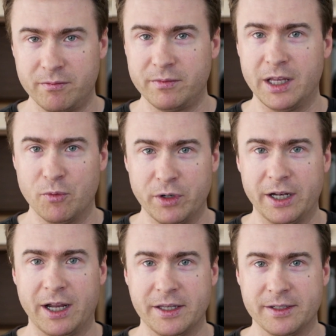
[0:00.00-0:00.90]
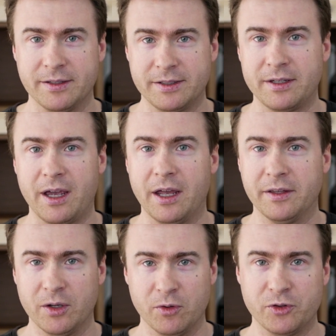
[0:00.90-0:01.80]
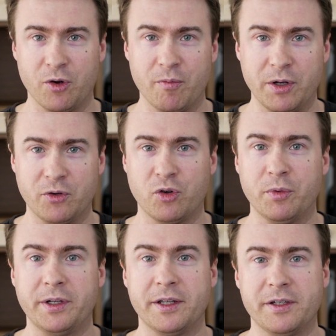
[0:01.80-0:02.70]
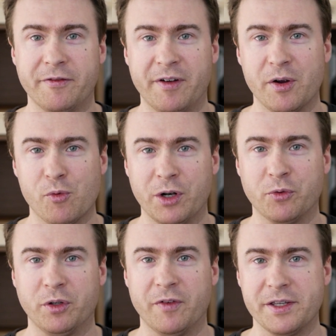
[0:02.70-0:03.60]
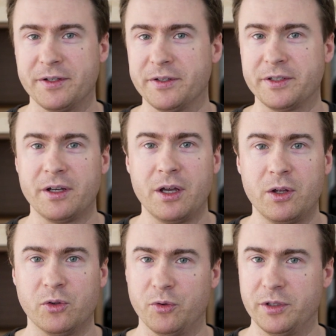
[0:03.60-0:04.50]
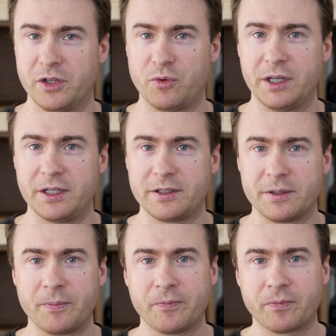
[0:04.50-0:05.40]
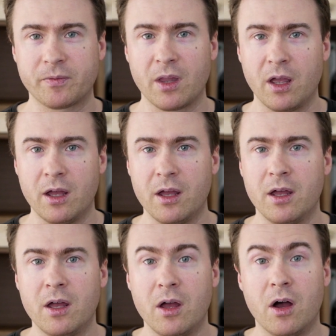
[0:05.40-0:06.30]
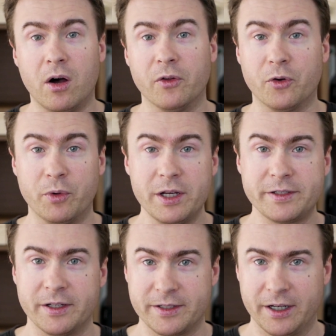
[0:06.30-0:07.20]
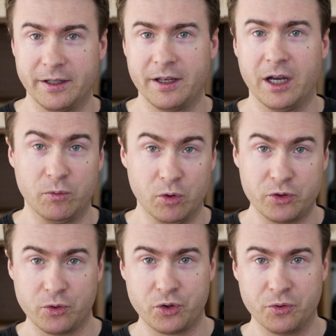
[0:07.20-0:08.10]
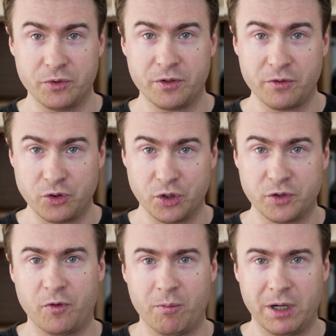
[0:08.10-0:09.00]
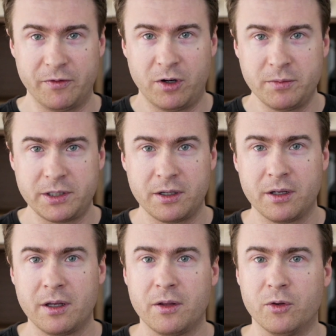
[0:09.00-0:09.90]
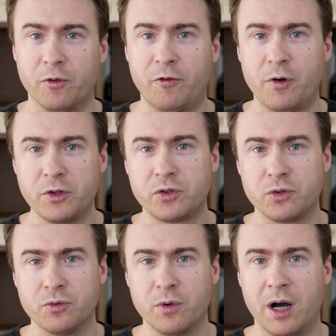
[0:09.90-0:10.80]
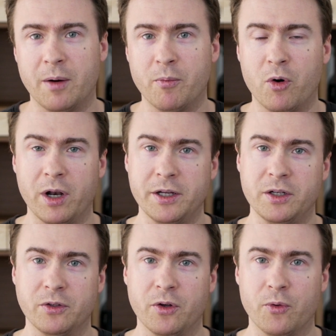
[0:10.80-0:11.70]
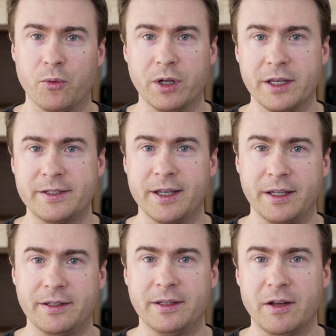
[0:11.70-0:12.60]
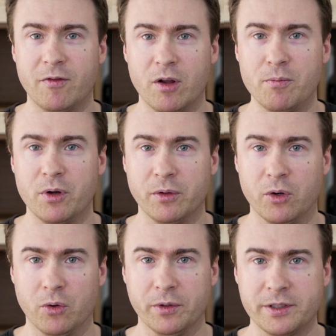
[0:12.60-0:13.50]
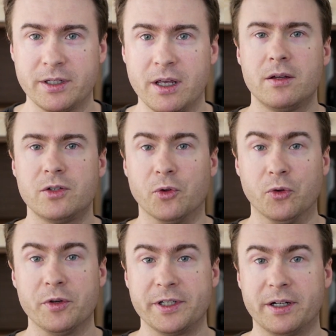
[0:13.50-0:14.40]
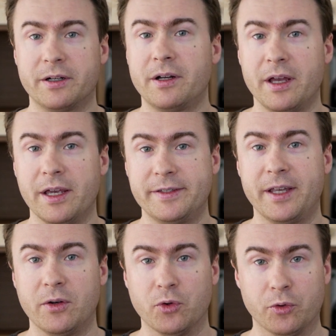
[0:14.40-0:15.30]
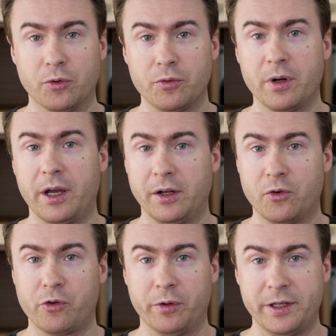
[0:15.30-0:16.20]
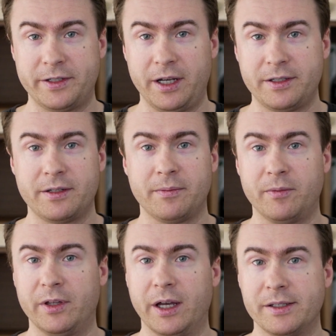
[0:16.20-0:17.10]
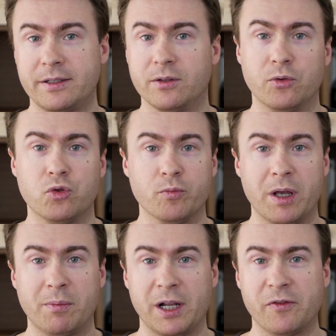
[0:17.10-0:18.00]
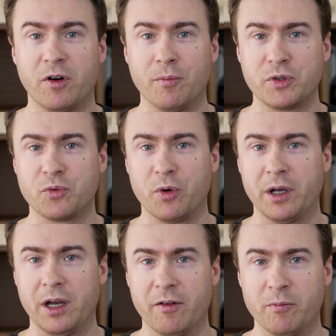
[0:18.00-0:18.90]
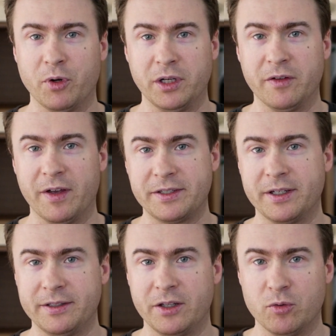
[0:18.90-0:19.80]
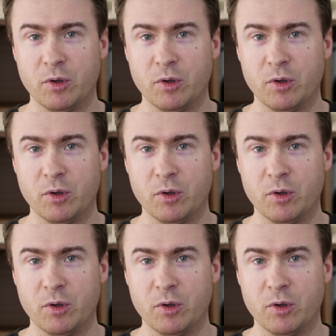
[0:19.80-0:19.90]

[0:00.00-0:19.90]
they will get licensed, and they also have been communicating very well to investors during this crisis. On the real estate side, I will also choose just 4 platforms. The first 2 are more like in the real estate development loans. So those are Estate Guru and Pro Estate. That's the 2 main platforms where I have money invested at the